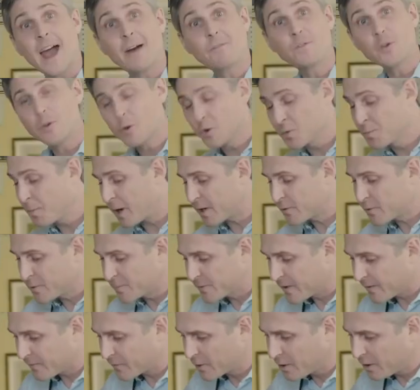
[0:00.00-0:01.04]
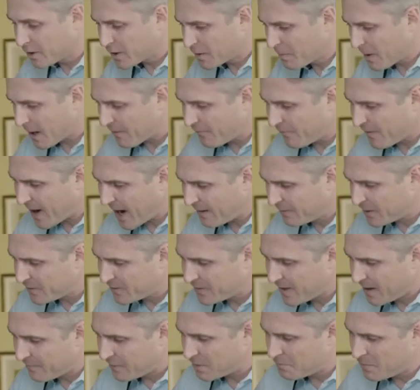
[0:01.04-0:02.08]
After those mushrooms have cooked about 5 to
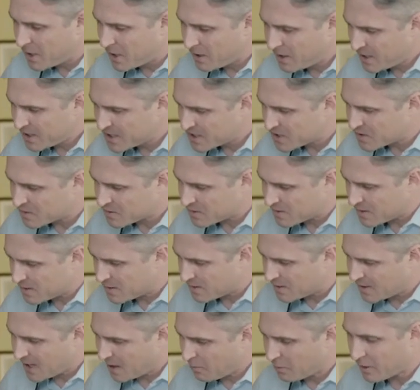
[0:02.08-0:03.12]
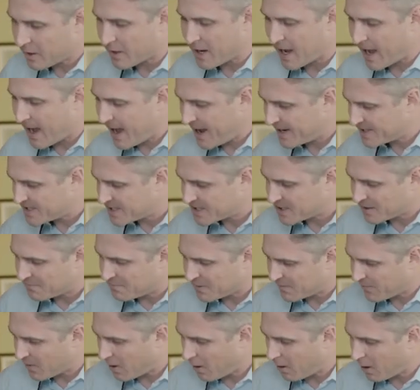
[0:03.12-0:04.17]
7 minutes, now we're gonna add
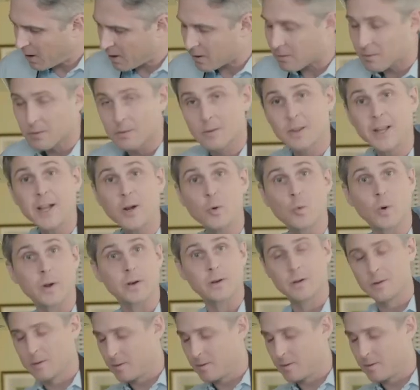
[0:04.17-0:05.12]
some of our liquid.